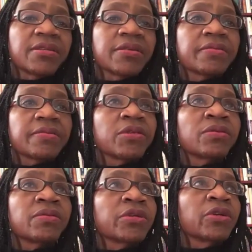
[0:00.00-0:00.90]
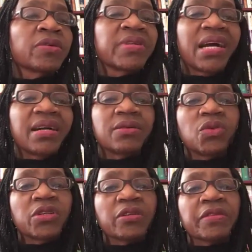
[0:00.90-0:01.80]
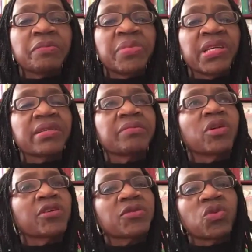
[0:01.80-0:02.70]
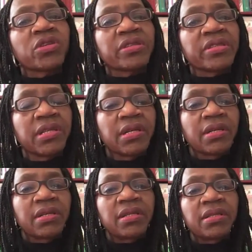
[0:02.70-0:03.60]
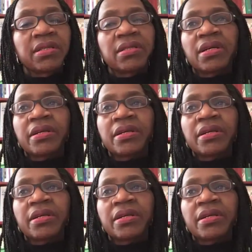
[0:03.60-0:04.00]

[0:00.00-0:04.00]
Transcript: You know, now one of the big buzzwords in